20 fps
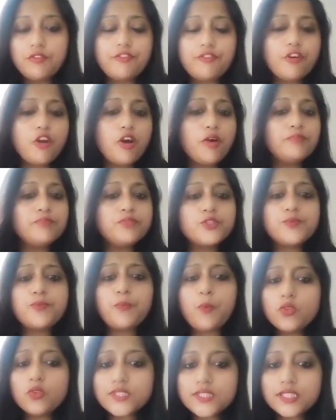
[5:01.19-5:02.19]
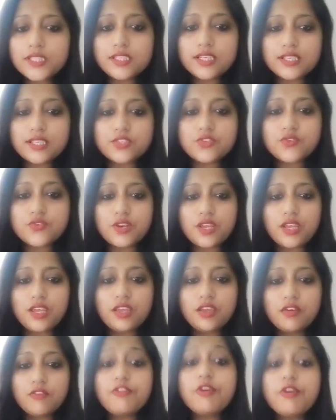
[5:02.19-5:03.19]
from sports
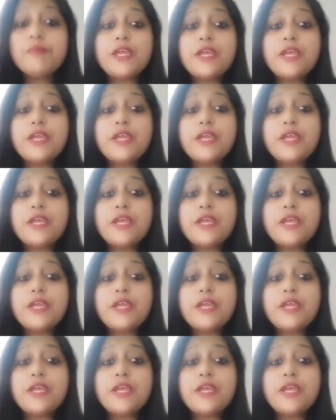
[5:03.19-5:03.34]
industry, from